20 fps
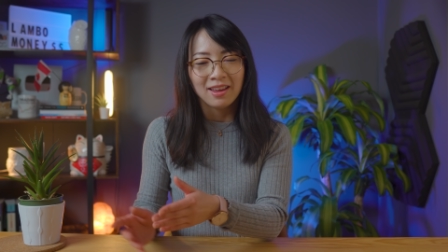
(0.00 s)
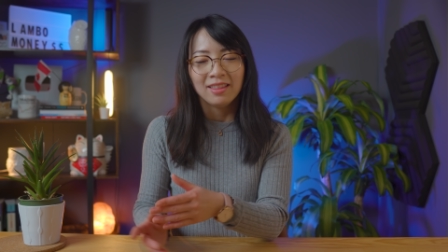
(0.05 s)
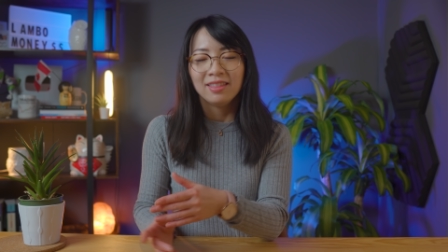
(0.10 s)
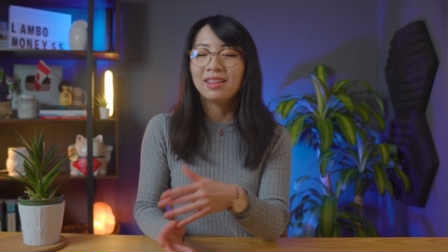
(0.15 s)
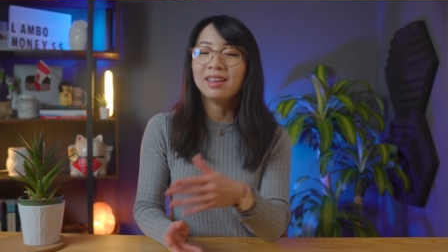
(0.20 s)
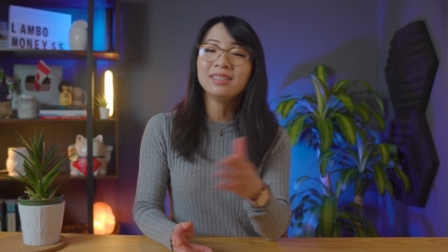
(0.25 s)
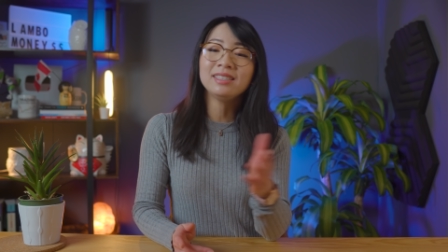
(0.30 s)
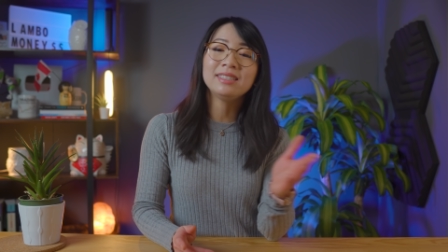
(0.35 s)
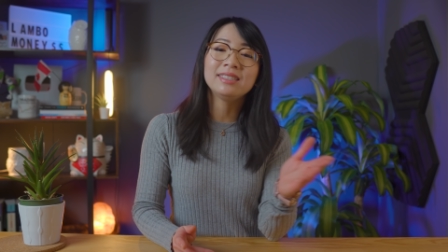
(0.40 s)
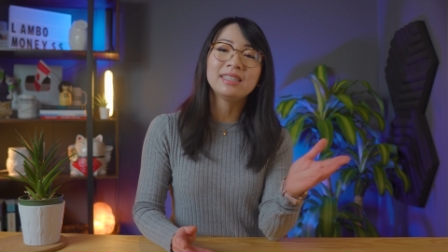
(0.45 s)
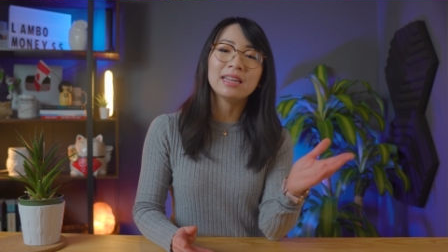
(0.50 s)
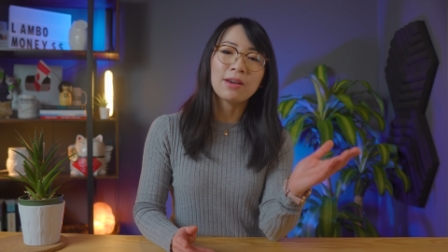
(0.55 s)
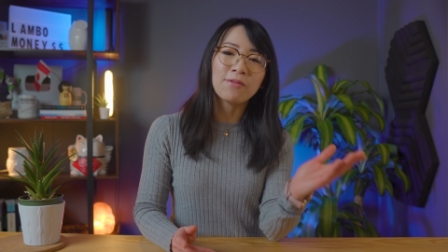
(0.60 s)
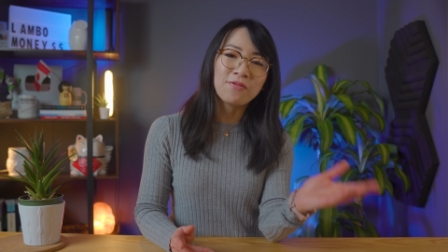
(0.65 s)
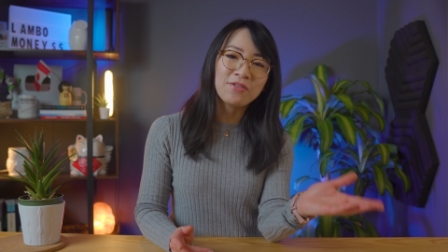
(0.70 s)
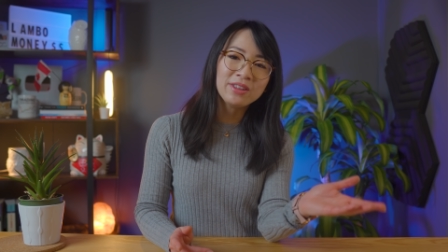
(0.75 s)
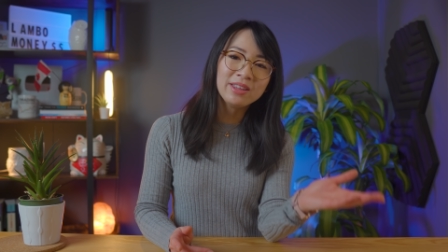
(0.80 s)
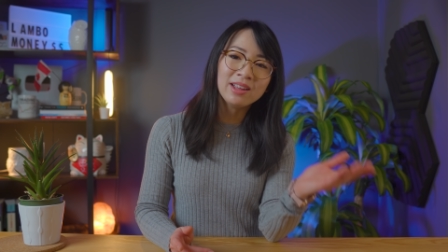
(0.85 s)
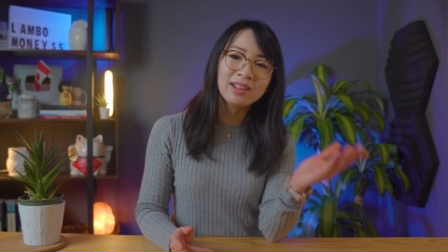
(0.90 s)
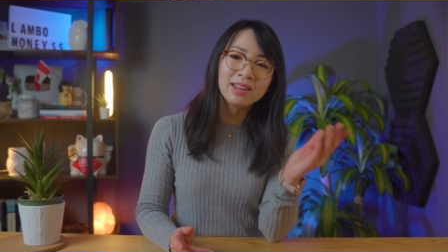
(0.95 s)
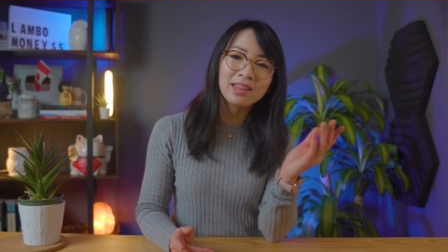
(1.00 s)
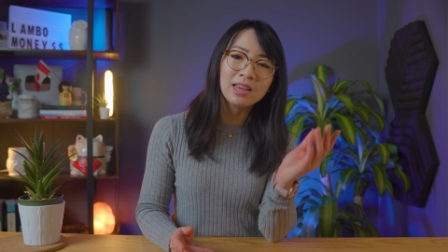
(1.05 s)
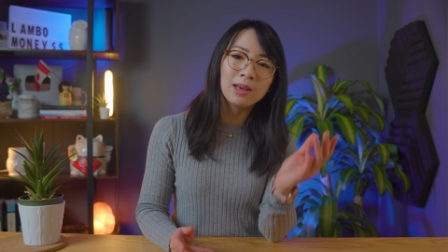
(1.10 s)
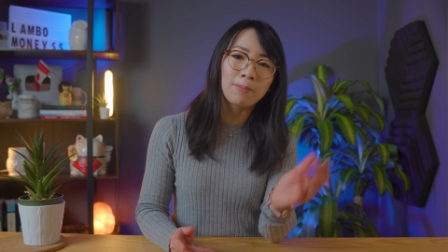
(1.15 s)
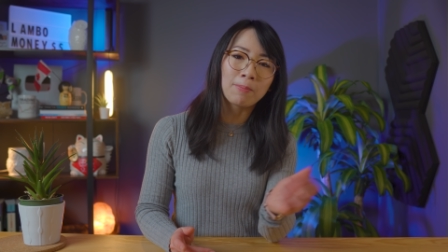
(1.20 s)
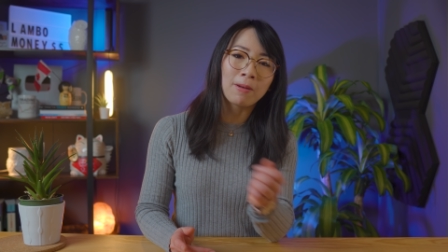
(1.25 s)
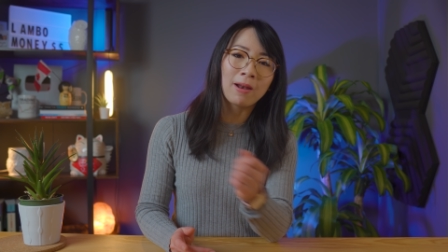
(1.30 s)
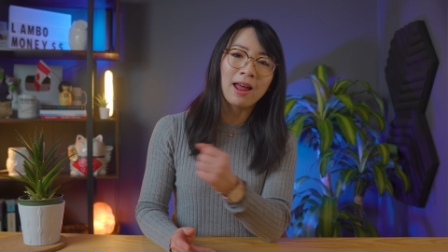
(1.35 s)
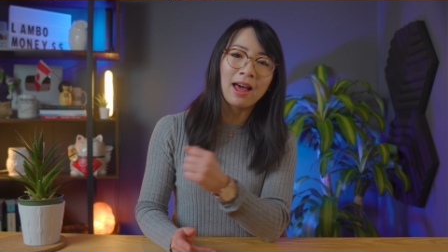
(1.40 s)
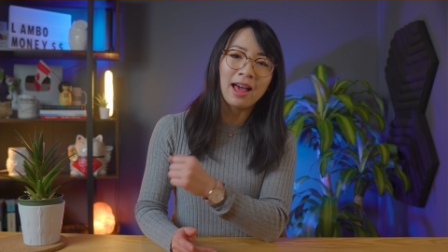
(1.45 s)
This definitely
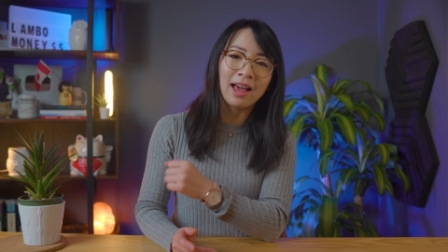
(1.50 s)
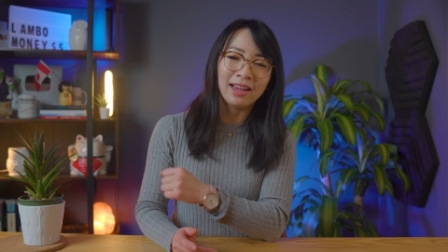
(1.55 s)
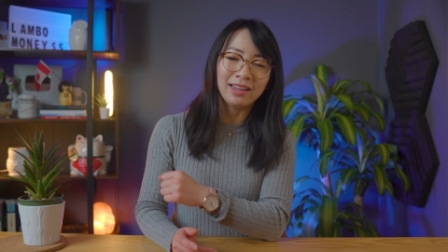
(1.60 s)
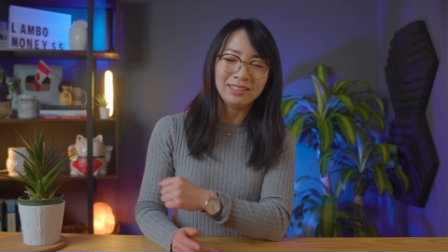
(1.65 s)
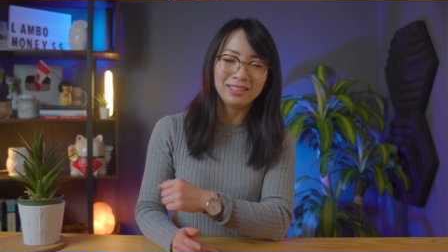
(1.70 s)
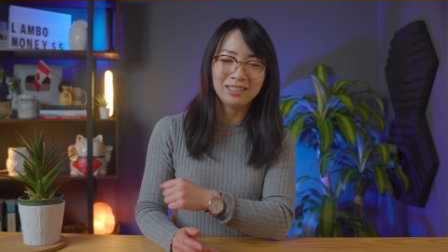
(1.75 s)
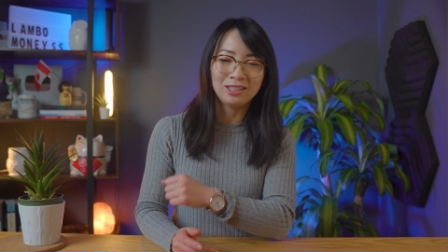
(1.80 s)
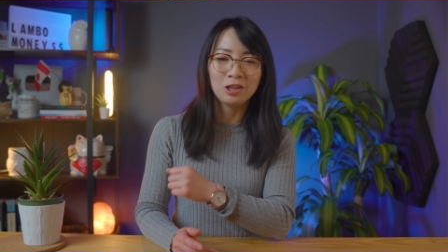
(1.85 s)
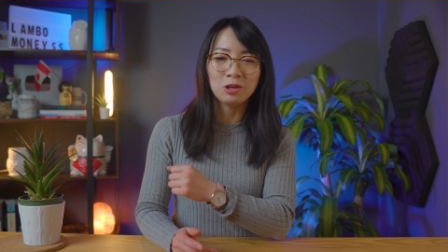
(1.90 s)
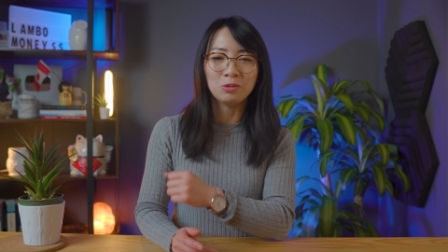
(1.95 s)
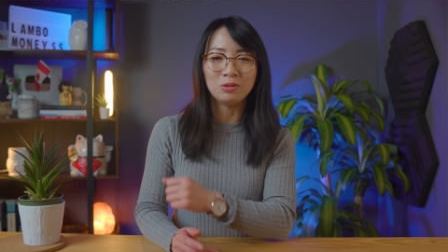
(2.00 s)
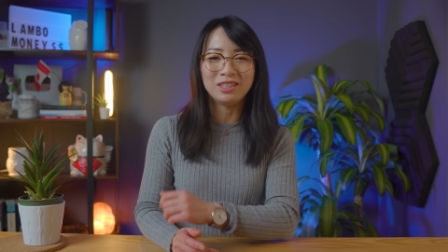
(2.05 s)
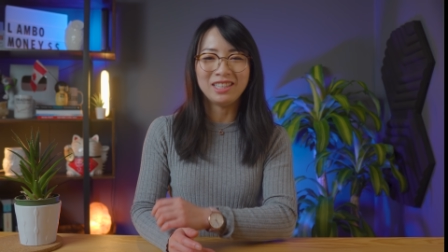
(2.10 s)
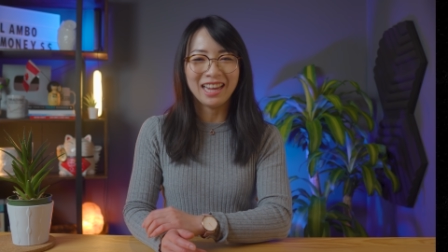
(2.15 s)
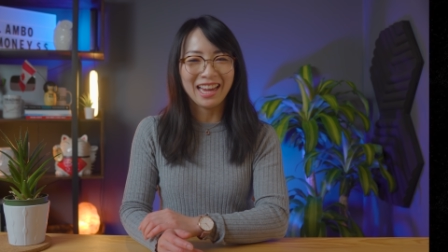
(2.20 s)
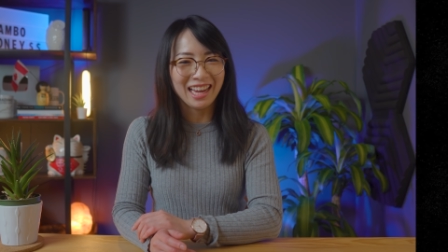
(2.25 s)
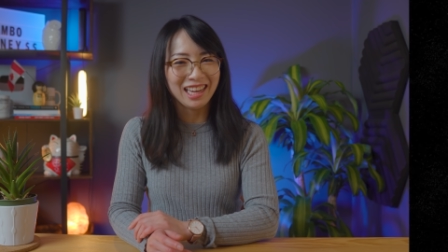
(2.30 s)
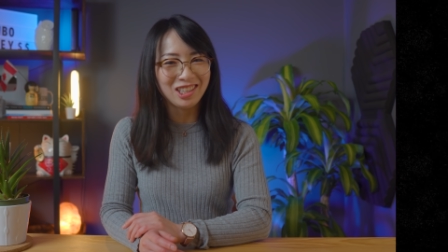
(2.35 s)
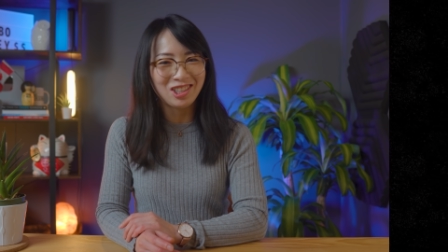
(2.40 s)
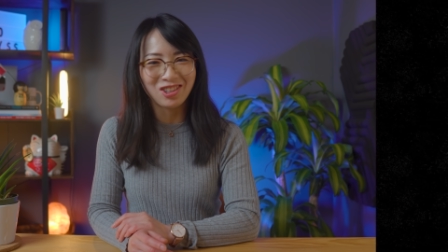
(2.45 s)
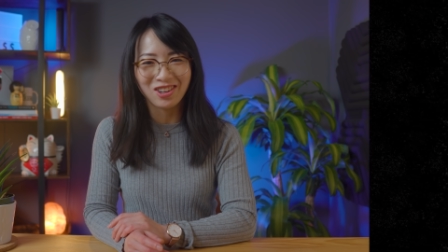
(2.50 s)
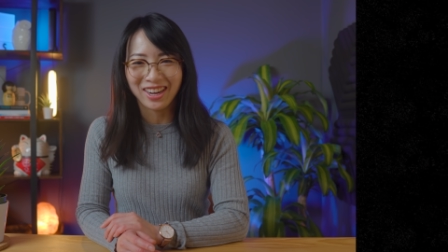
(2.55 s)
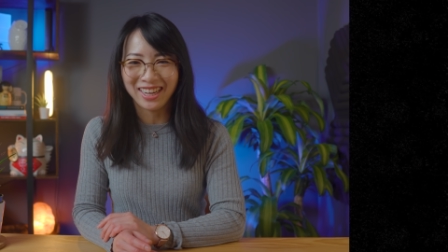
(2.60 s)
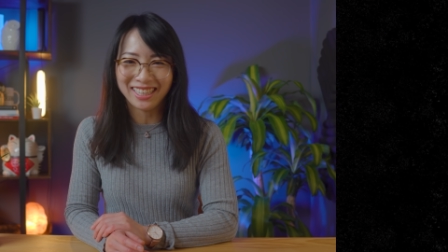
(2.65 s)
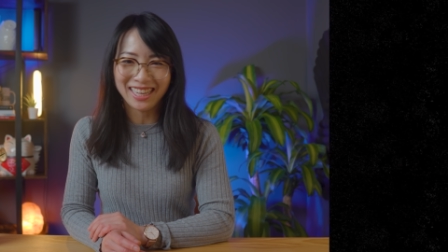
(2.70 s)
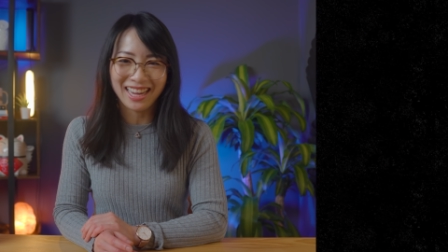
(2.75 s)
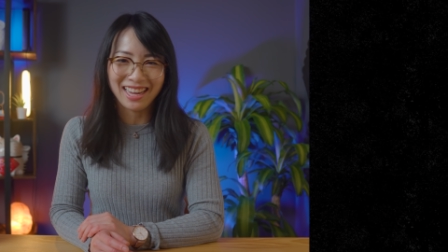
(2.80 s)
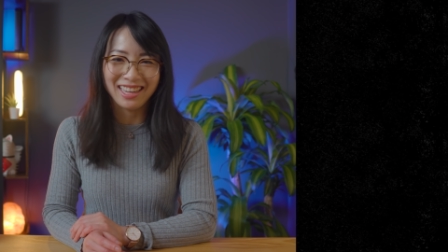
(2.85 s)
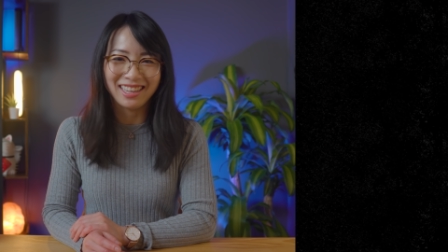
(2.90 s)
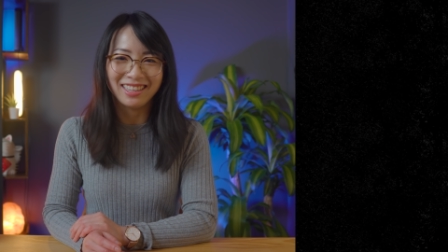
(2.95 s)
applies to day
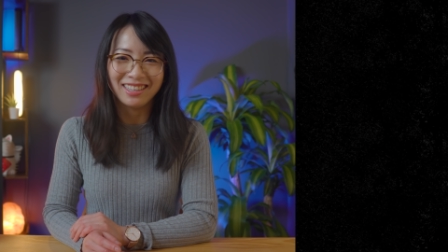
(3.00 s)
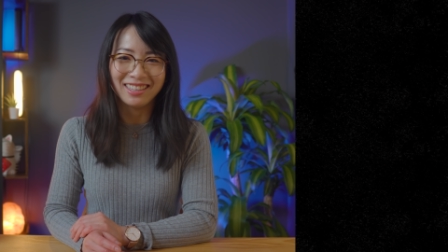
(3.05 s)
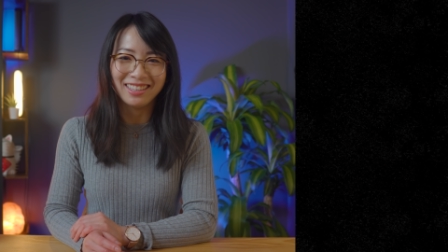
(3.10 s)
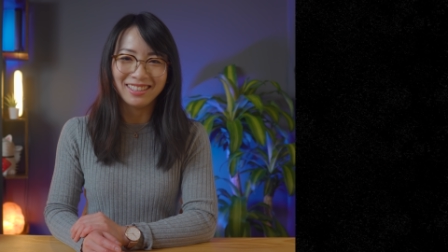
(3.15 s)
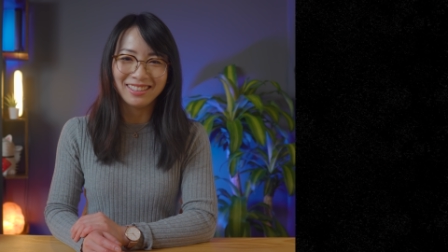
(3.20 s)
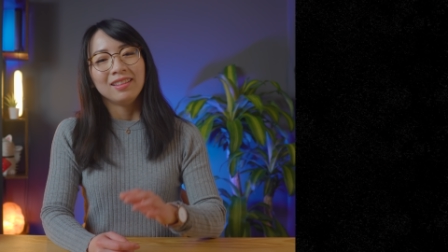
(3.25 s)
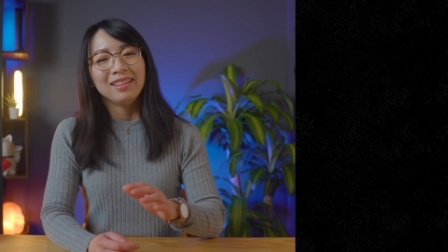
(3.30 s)
trading.